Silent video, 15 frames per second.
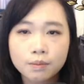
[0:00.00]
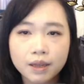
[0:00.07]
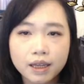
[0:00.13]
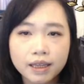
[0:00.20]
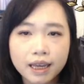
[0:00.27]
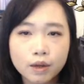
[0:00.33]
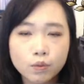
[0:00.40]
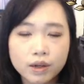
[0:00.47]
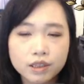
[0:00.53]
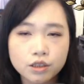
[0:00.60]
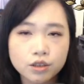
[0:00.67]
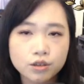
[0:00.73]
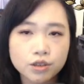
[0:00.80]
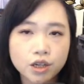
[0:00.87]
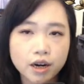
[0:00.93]
Being a 1
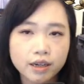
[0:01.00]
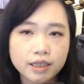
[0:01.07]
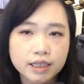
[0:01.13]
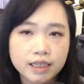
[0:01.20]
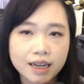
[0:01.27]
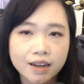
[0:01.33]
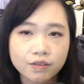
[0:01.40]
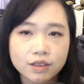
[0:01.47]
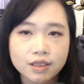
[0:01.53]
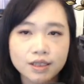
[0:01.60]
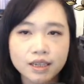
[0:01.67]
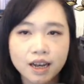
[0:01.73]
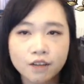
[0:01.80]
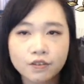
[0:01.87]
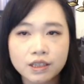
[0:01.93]
to 2 target staff, the
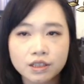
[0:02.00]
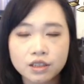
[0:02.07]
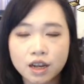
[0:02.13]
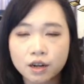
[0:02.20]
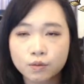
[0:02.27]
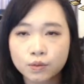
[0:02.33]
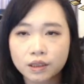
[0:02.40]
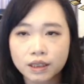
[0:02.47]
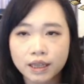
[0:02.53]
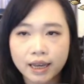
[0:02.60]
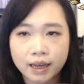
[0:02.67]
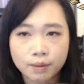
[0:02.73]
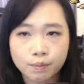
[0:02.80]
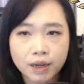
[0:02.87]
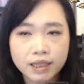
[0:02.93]
staff is not really
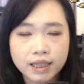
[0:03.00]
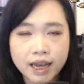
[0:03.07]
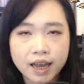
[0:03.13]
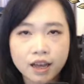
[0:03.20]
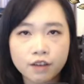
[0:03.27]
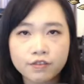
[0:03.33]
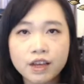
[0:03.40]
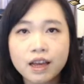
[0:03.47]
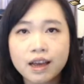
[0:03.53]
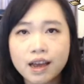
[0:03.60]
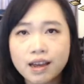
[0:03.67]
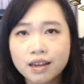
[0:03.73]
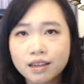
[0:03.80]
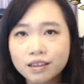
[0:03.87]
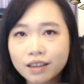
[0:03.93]
a must-have,
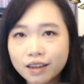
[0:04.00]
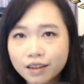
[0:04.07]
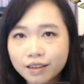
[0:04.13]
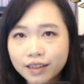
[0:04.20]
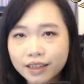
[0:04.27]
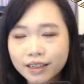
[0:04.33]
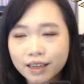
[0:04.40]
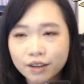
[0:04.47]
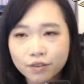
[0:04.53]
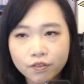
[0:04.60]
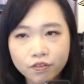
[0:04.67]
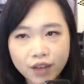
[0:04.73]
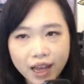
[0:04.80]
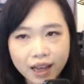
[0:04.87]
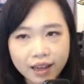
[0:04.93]
and Cleric, in
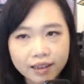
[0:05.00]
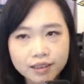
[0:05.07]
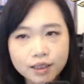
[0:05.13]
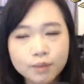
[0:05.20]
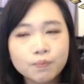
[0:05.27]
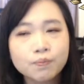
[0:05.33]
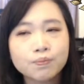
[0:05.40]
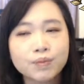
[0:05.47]
fact,